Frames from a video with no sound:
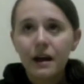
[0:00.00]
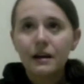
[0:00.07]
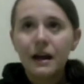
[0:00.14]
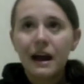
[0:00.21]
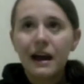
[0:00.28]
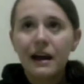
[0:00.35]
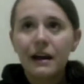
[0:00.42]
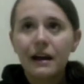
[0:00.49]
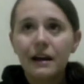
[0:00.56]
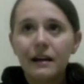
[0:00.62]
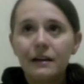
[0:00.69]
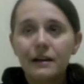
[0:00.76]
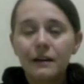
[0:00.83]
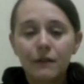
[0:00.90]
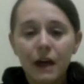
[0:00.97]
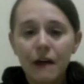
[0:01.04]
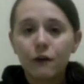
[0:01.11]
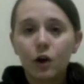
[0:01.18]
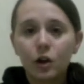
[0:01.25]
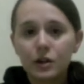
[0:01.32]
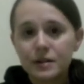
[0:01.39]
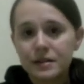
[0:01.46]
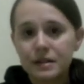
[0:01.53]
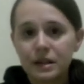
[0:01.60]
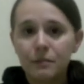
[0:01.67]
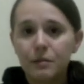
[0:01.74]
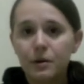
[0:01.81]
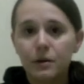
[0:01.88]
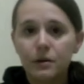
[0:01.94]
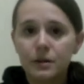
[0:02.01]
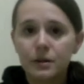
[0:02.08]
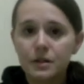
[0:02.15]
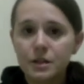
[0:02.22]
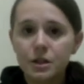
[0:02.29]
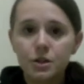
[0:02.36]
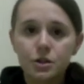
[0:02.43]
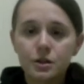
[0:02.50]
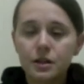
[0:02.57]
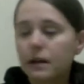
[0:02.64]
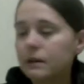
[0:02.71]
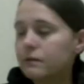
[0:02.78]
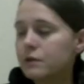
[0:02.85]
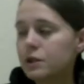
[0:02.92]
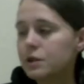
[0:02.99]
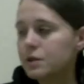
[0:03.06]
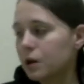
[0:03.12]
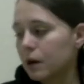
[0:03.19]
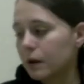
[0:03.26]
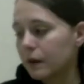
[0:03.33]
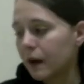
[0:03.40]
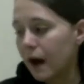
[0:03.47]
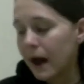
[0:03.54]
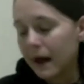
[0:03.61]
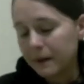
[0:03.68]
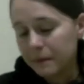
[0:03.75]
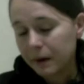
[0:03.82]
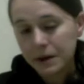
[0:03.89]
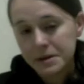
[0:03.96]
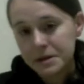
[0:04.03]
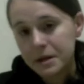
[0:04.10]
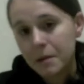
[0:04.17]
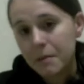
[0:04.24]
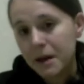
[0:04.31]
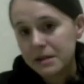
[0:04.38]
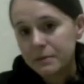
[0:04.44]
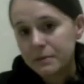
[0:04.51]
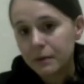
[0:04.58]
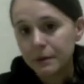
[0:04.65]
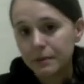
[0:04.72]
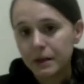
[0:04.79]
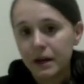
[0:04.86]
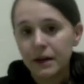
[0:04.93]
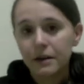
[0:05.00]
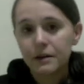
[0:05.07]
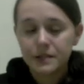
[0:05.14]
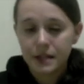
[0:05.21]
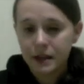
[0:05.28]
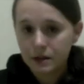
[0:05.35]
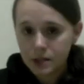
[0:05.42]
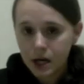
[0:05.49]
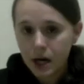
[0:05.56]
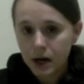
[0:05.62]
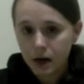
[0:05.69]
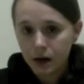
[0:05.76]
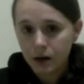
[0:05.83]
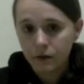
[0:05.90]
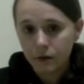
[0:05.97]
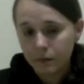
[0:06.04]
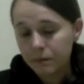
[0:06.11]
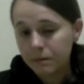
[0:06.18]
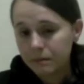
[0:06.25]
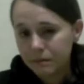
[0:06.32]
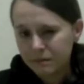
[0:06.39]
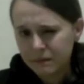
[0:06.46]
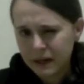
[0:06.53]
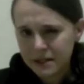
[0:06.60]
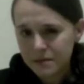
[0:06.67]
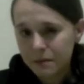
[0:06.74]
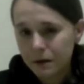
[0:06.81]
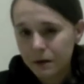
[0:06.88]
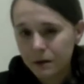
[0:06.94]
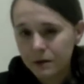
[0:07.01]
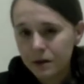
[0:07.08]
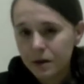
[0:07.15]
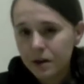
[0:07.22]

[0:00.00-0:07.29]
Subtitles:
And if they fall asleep, the teachers kind of just turn their head because they're baseball players and they're tired from baseball.